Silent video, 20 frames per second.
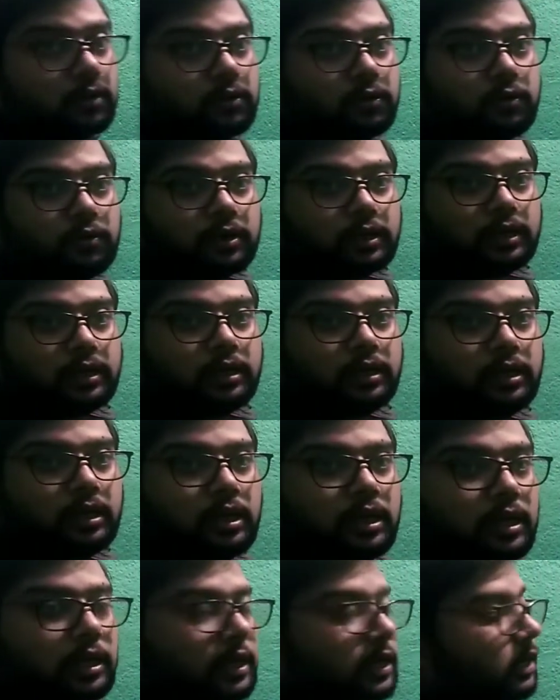Okay,
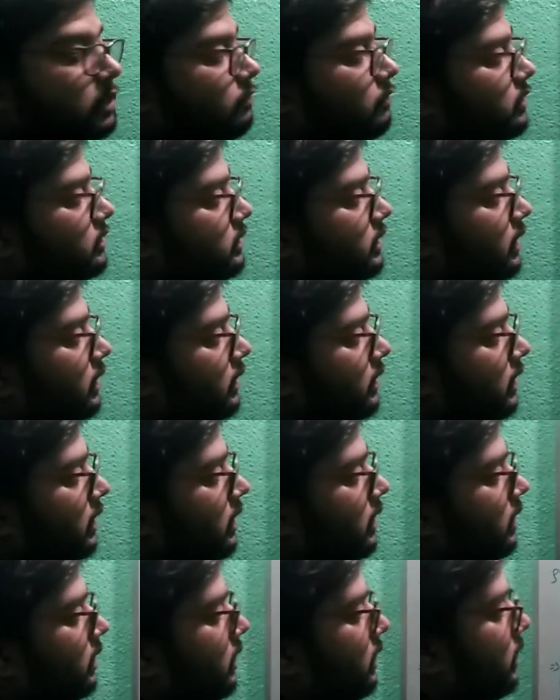reverse
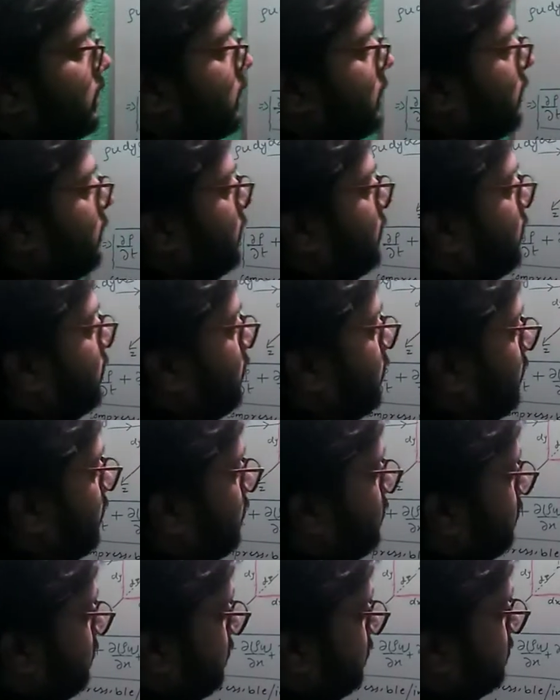delta,
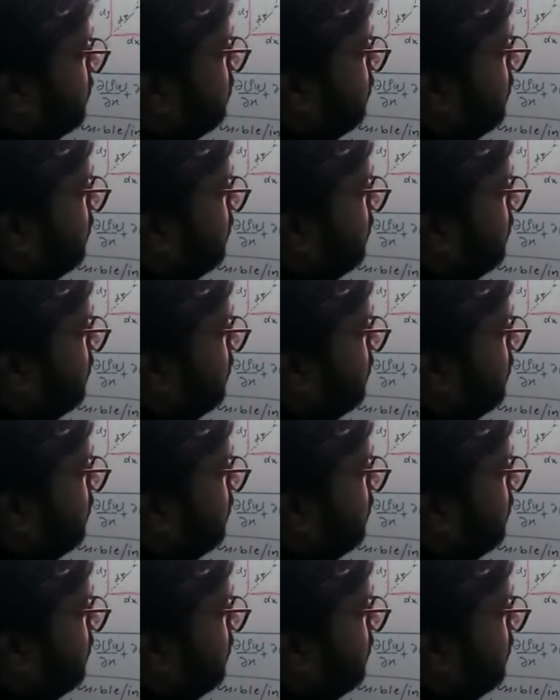this